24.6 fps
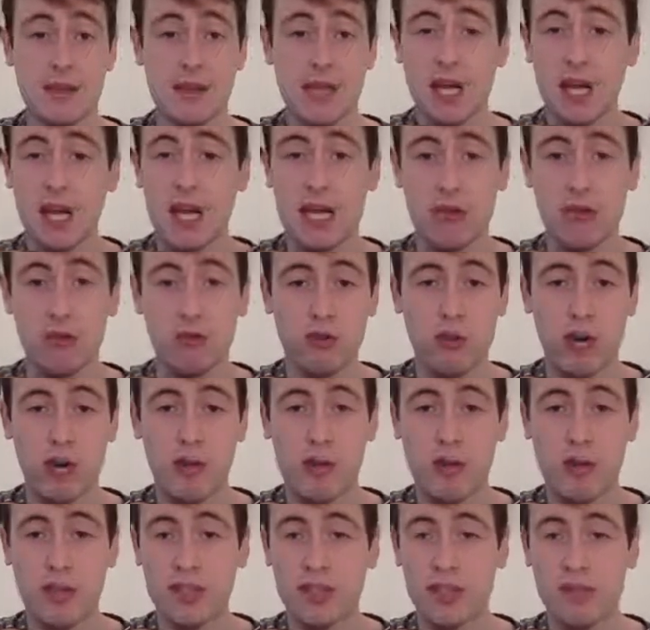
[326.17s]
A little
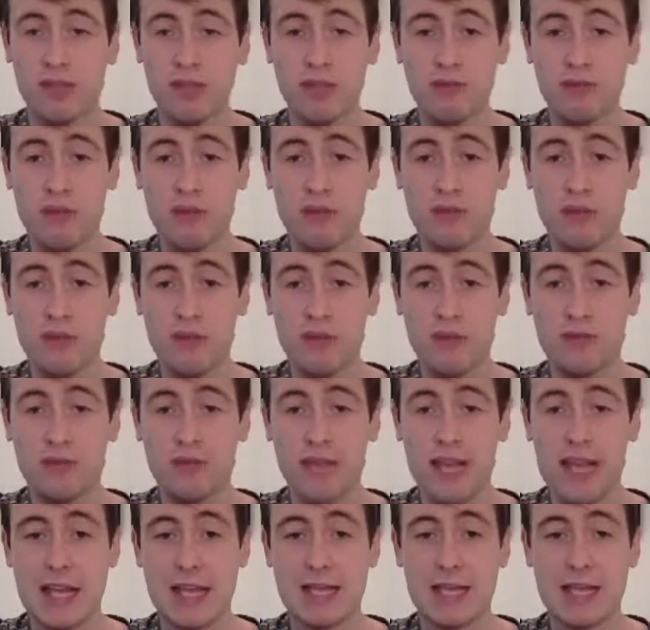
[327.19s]
rhyme I use to remember
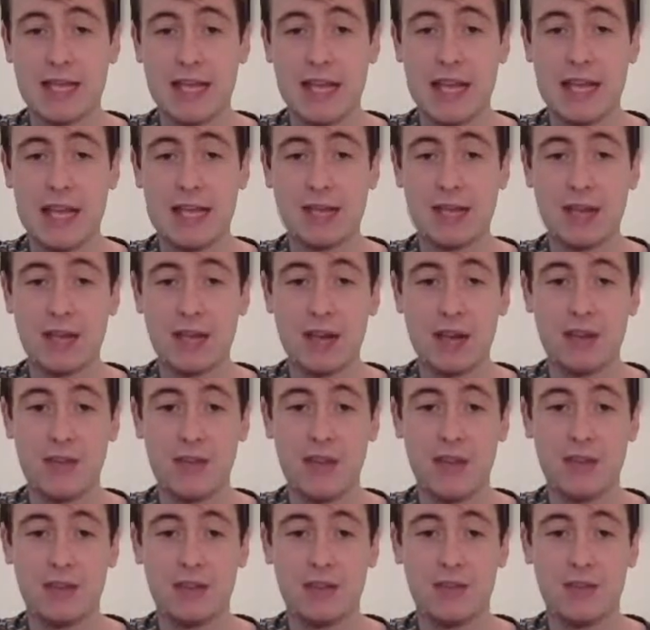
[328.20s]
those. Eddie, A,
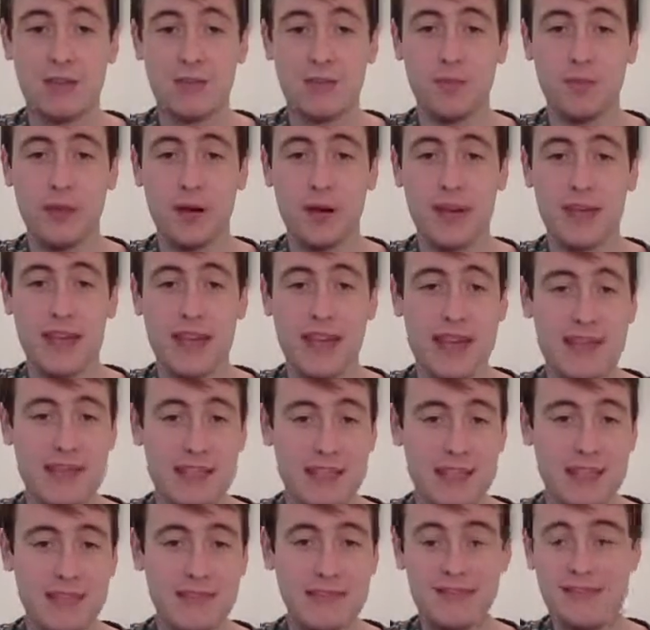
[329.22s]
dynamite, goodbye,
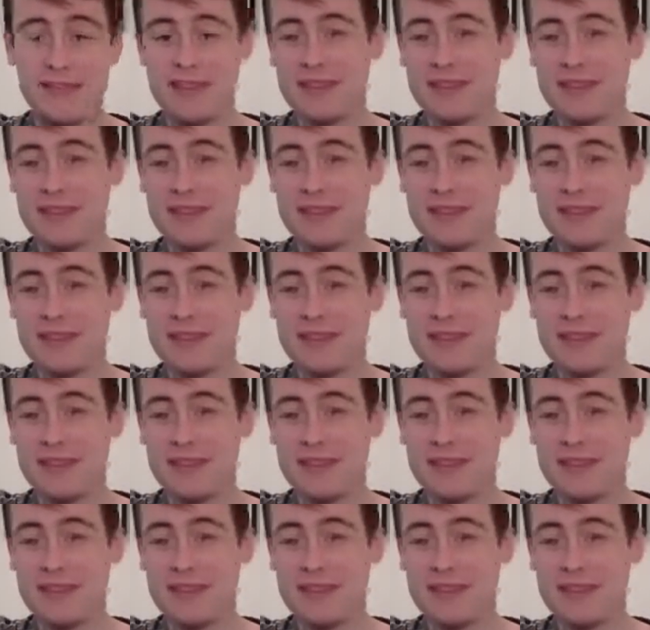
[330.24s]
Eddie.